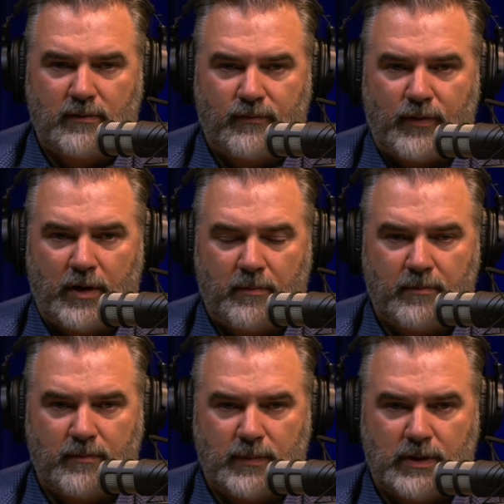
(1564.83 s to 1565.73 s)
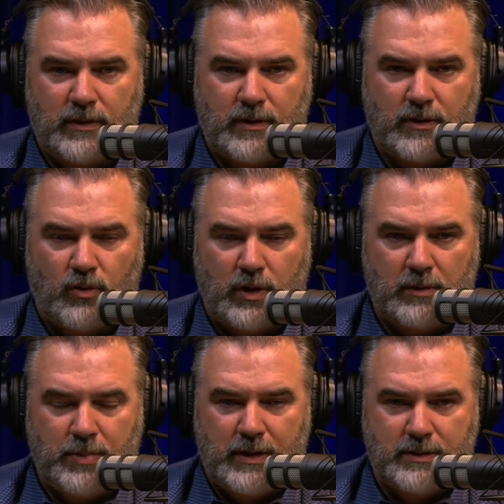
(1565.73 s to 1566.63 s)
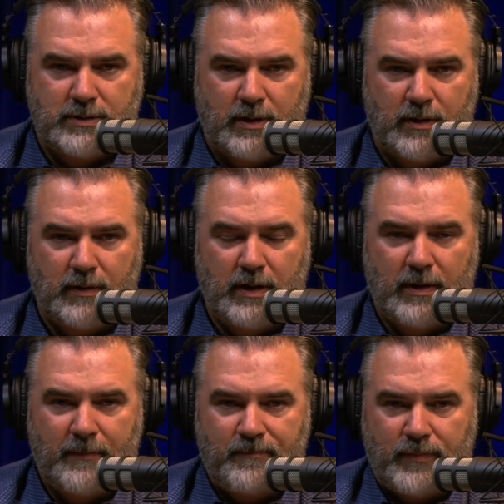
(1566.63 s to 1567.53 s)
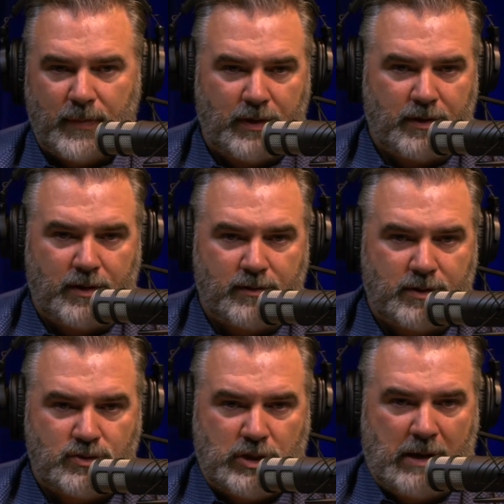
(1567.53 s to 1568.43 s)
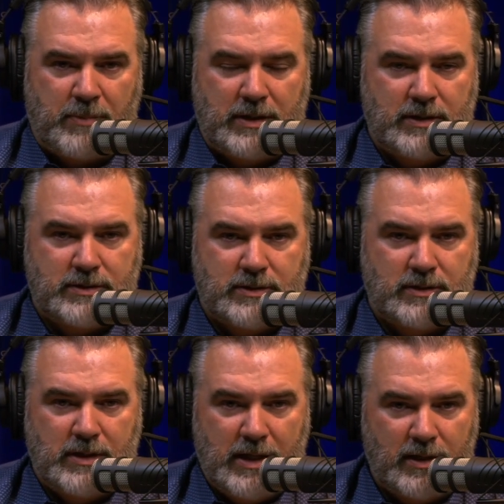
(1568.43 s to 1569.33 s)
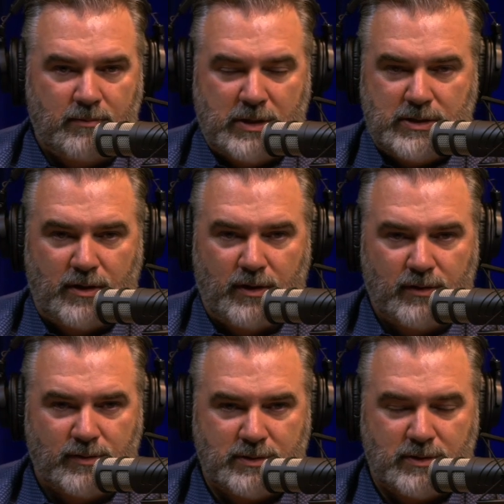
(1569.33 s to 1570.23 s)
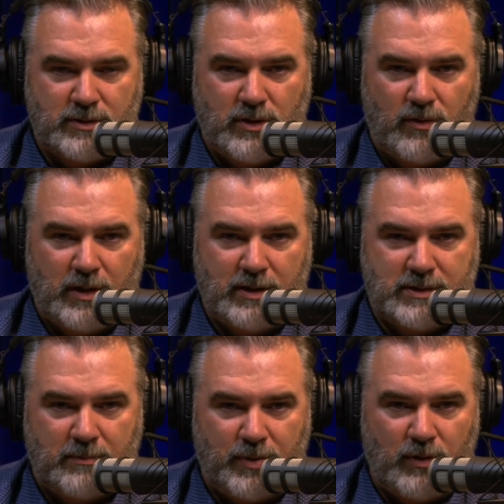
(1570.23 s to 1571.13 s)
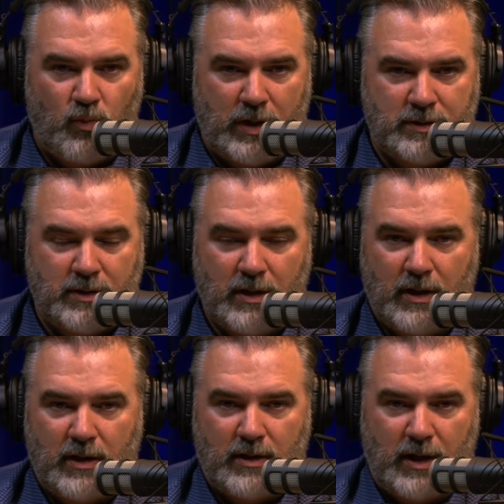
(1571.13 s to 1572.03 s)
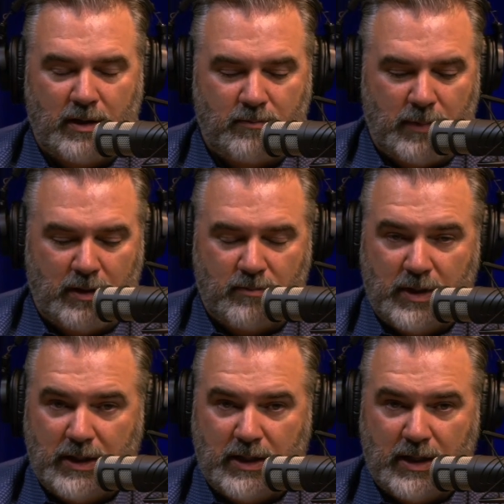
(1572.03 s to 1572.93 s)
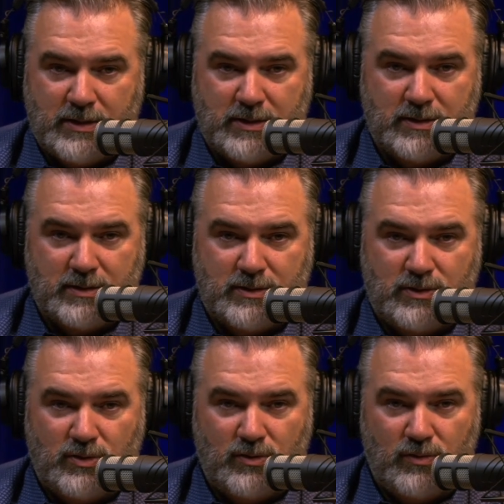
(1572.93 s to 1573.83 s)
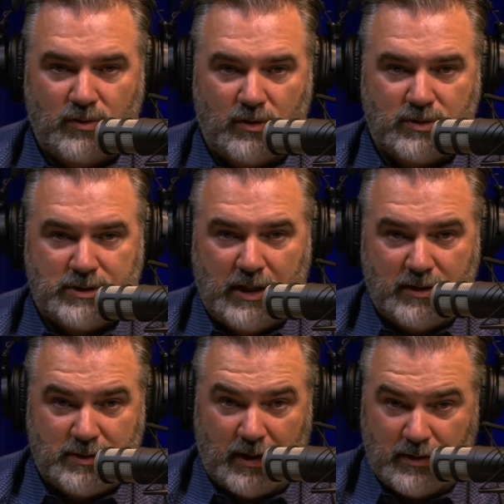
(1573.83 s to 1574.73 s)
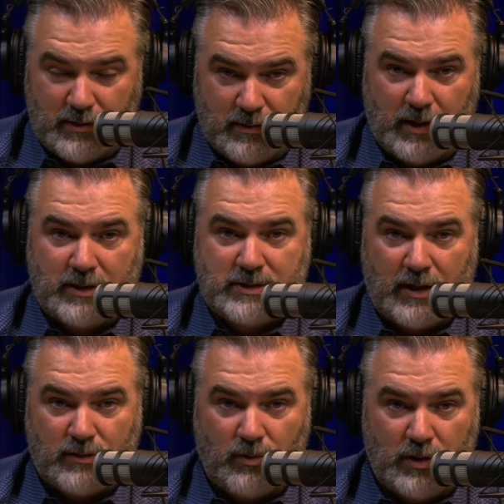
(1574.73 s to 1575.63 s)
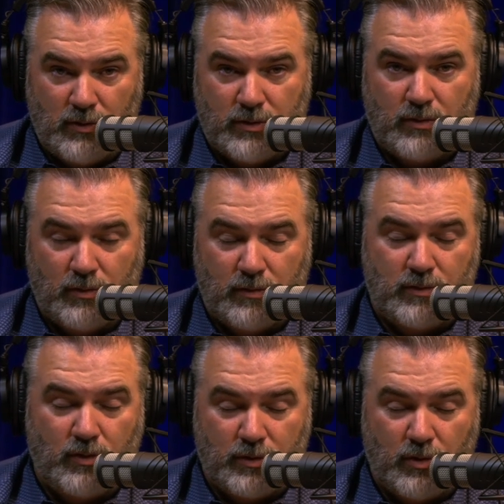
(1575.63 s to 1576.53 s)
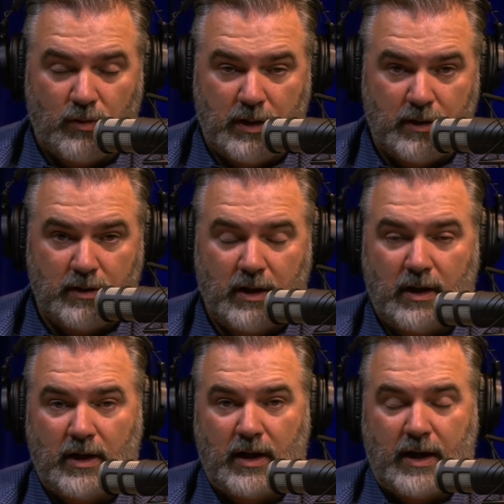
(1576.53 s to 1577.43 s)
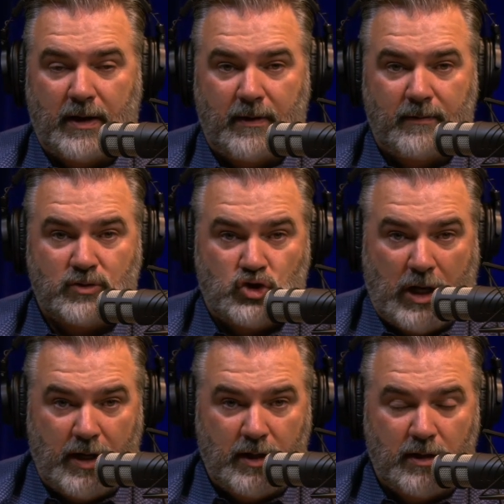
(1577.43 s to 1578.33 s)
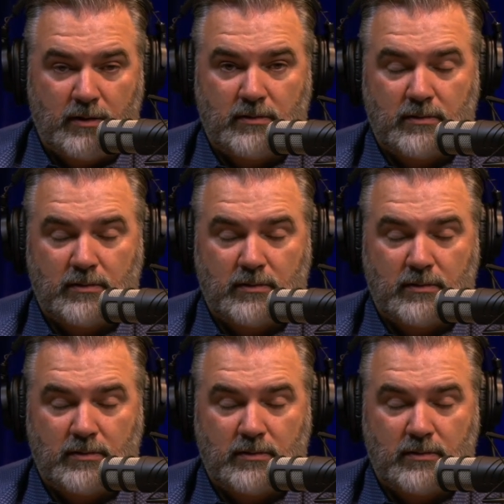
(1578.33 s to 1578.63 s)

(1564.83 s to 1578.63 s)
from the Korean Peninsula. The Japanese needed materials, so they simply went, in many cases, to those states like South Korea, North Korea, China,